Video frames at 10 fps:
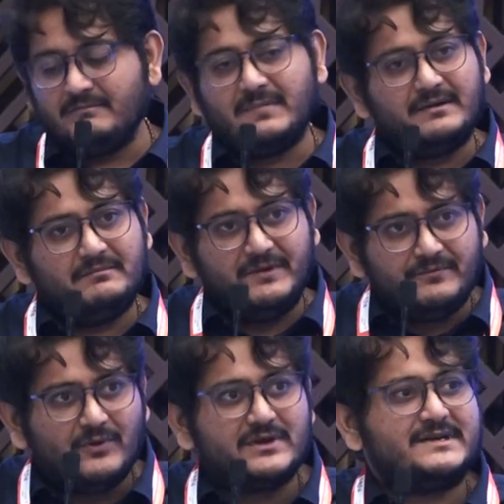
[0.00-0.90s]
But
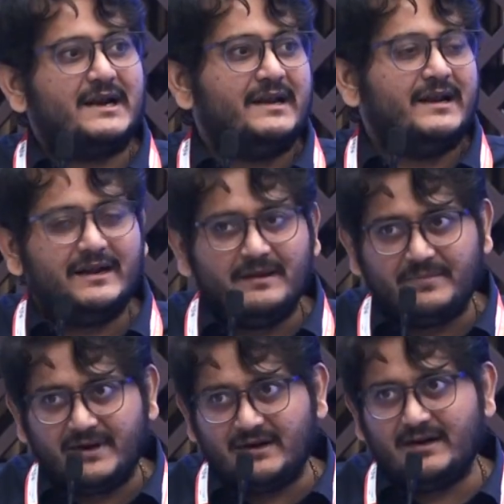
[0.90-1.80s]
before starting any
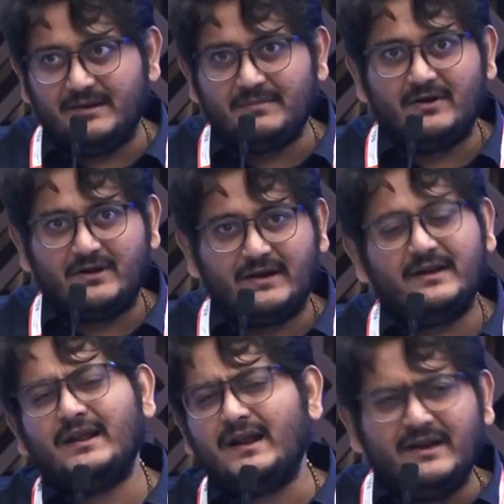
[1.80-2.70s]
empirical antibiotic,
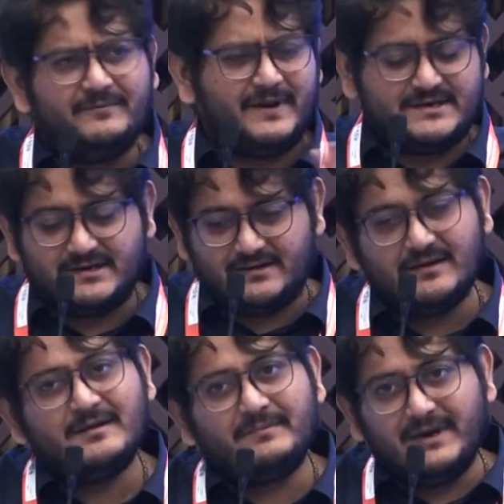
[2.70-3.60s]
in any infection,
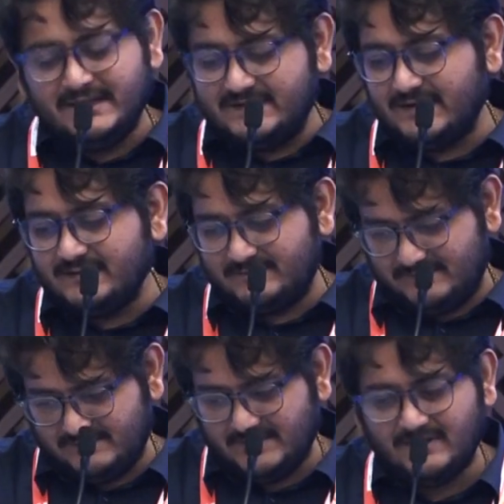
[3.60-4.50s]
please send
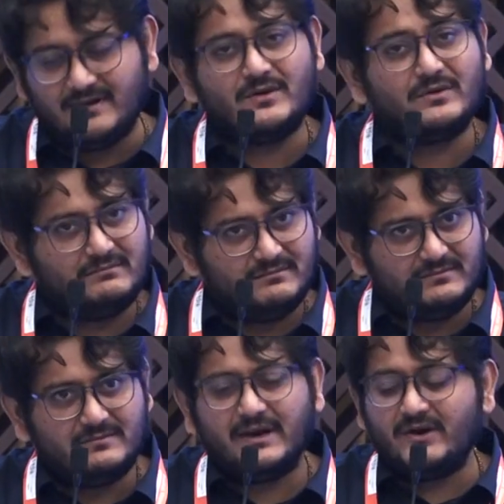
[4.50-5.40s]

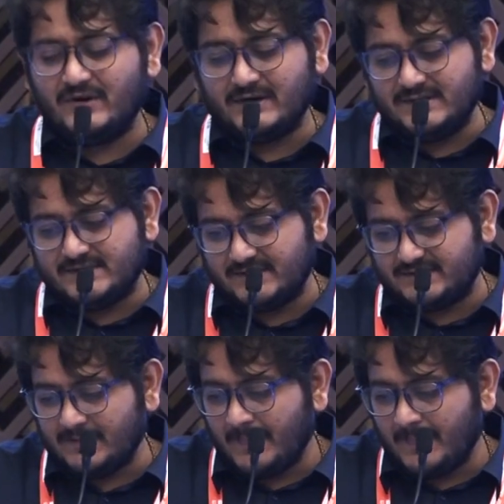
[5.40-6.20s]
regular cultures.